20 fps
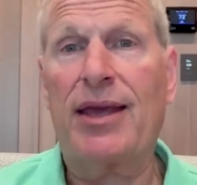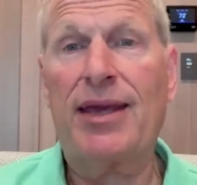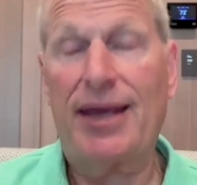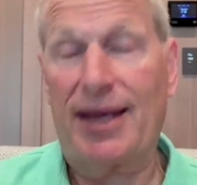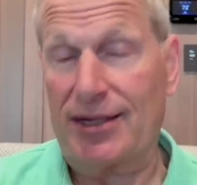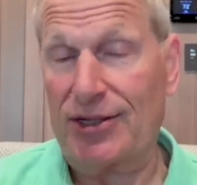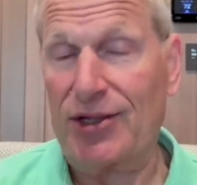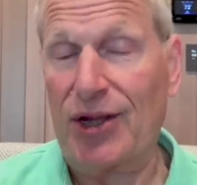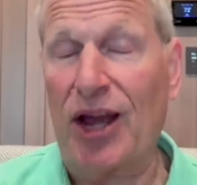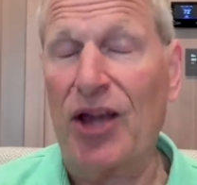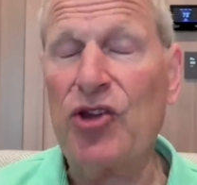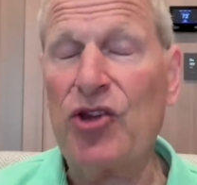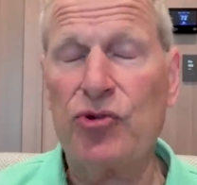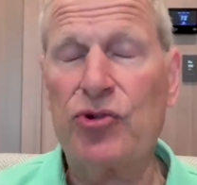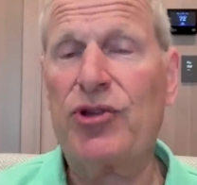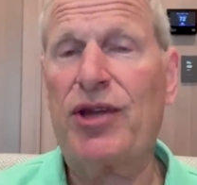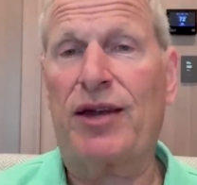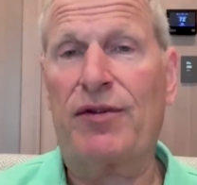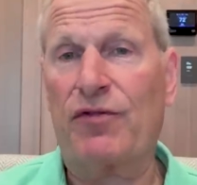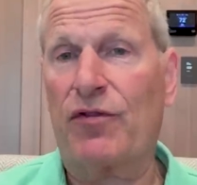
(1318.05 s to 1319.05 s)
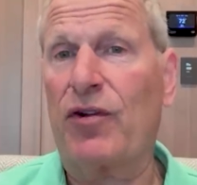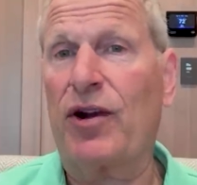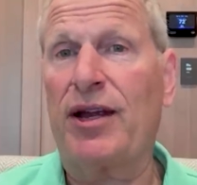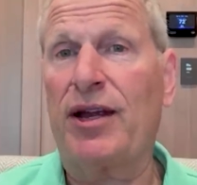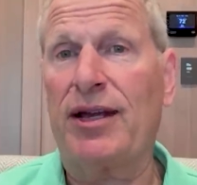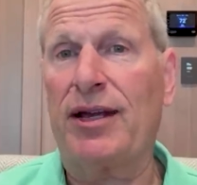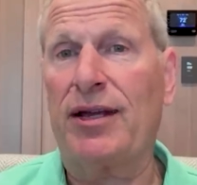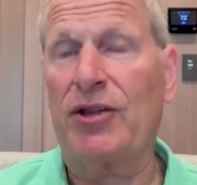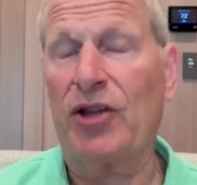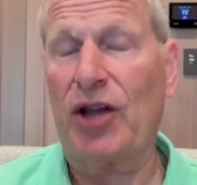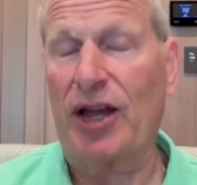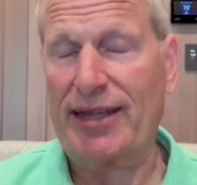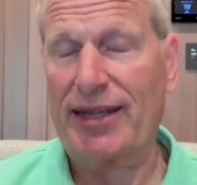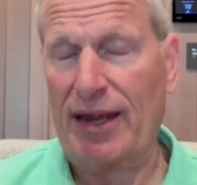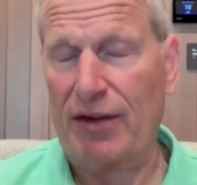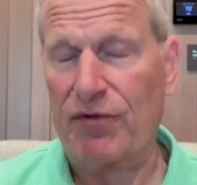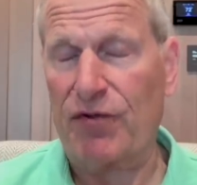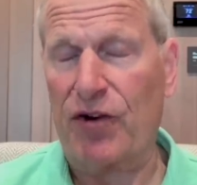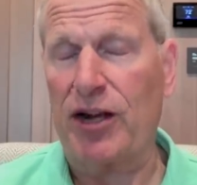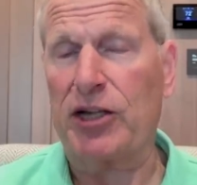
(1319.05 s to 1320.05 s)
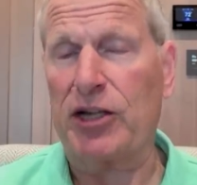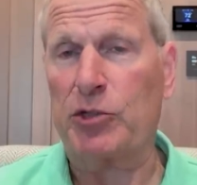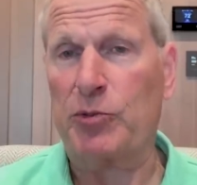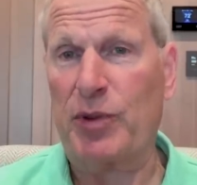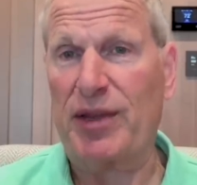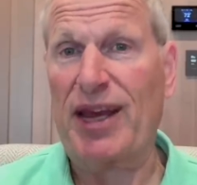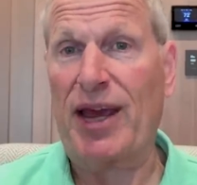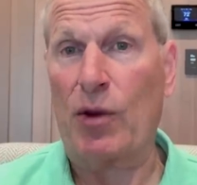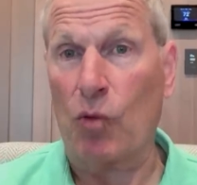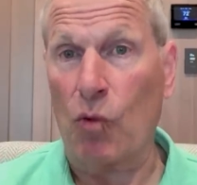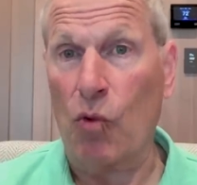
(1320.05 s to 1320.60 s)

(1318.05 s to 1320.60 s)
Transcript: yes i use that phrase not that phrase but that